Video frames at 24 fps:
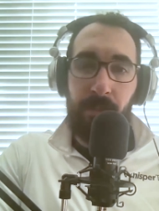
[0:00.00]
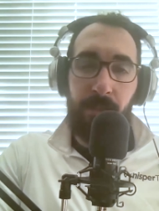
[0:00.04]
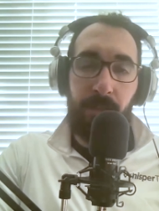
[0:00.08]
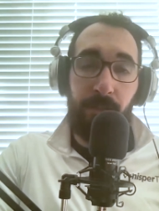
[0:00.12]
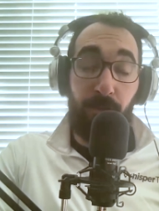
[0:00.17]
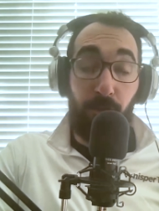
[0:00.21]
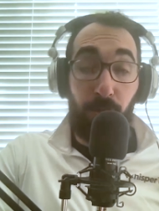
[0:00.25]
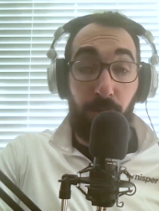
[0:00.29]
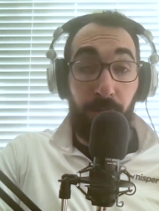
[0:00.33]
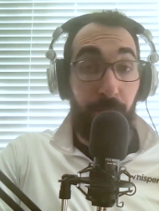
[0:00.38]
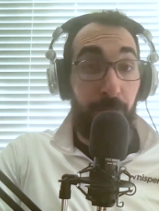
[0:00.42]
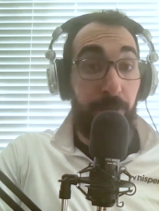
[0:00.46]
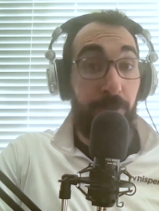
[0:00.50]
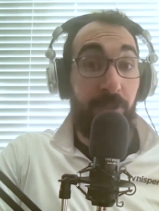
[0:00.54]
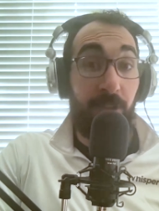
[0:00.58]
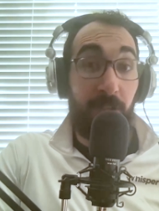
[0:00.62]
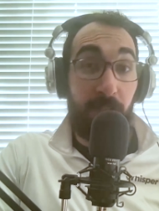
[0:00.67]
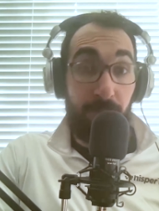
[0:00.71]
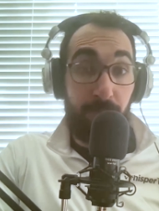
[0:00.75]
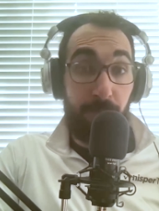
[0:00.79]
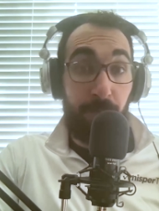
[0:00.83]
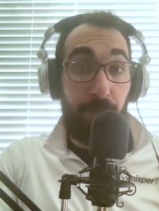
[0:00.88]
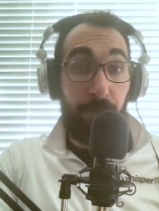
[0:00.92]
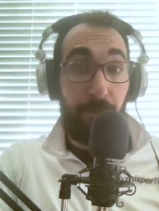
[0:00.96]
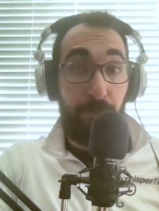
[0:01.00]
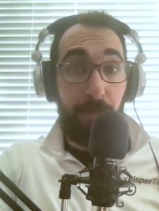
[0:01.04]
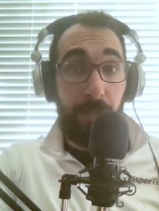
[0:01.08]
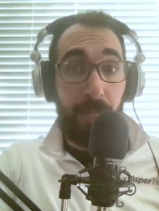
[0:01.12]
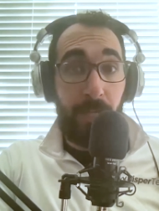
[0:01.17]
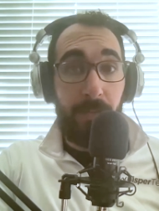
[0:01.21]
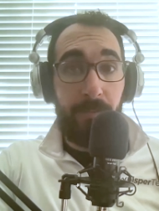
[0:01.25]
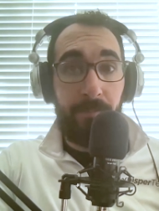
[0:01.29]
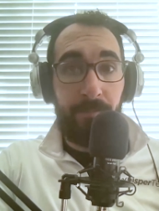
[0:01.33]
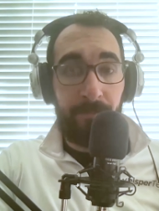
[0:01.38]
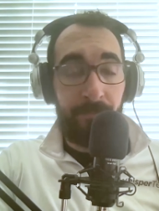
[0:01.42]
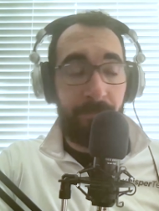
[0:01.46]
So if you're
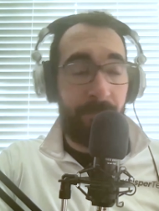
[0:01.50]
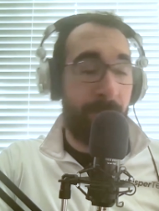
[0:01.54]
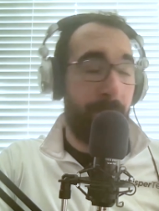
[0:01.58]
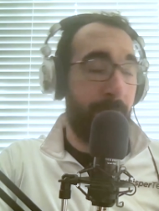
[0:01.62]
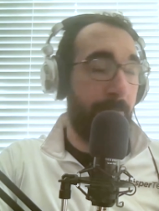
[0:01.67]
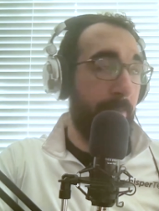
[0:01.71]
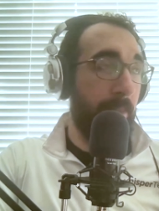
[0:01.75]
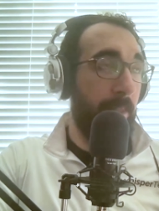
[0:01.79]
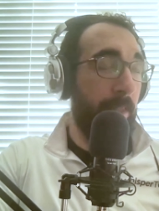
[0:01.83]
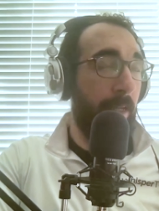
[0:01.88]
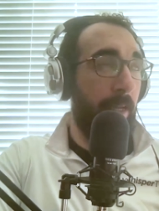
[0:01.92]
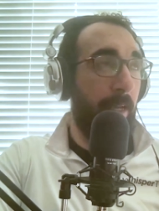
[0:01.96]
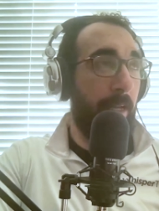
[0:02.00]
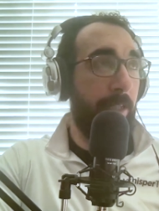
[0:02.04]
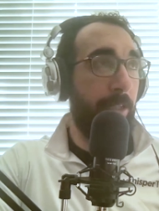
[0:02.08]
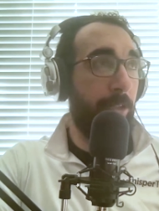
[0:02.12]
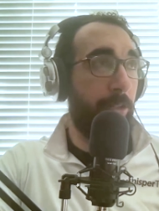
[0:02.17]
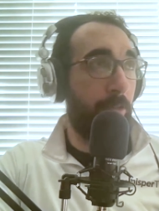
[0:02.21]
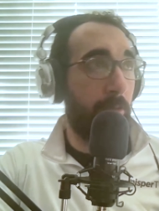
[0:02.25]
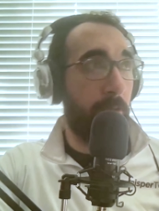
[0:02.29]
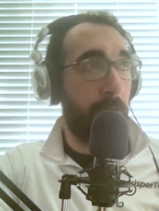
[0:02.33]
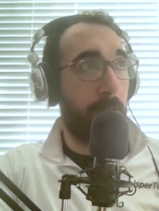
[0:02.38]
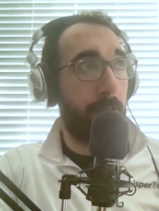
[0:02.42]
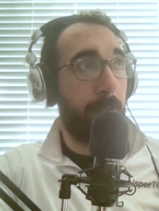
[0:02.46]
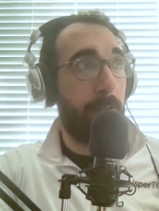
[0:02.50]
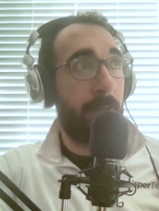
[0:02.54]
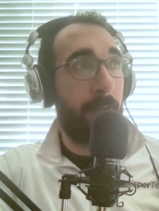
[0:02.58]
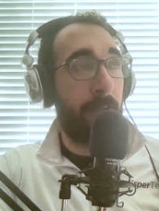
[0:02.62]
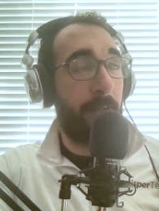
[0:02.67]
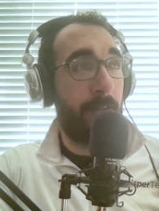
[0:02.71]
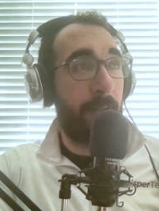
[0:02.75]
6'3" and you're